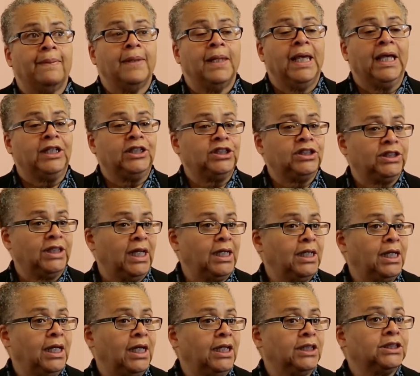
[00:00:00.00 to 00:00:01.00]

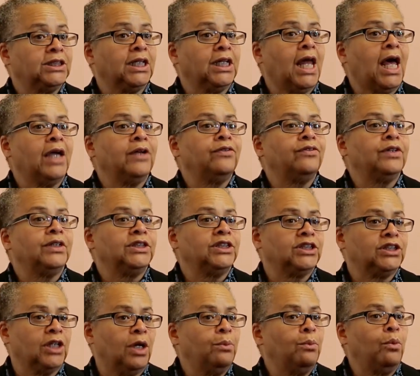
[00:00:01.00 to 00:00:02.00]
extending its life in
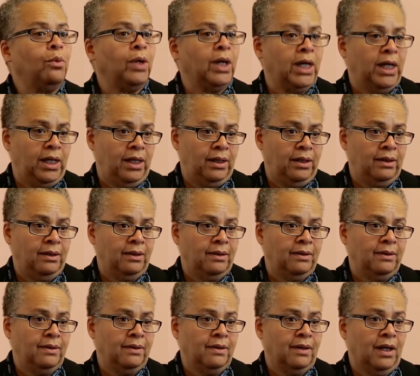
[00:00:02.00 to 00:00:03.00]
some way,
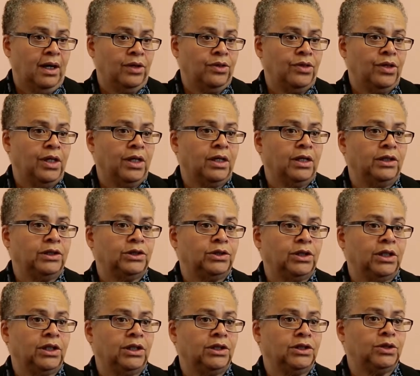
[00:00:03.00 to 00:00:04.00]
I think,
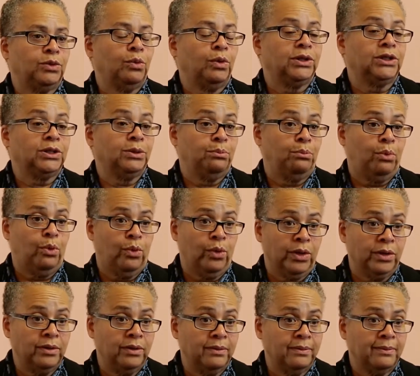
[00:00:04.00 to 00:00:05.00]
is what's
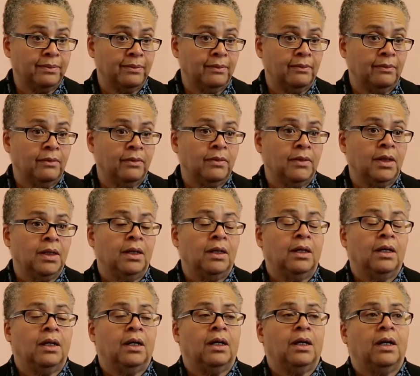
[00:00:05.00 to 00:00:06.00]
important.
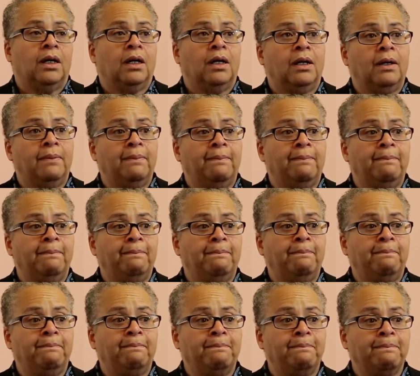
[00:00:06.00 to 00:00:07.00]

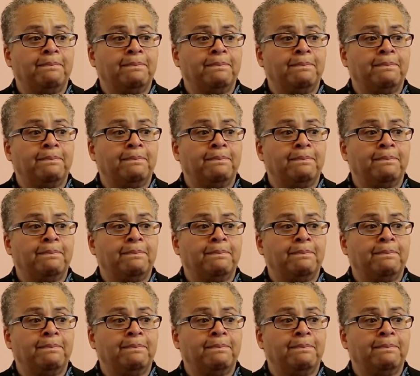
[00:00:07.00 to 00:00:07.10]
I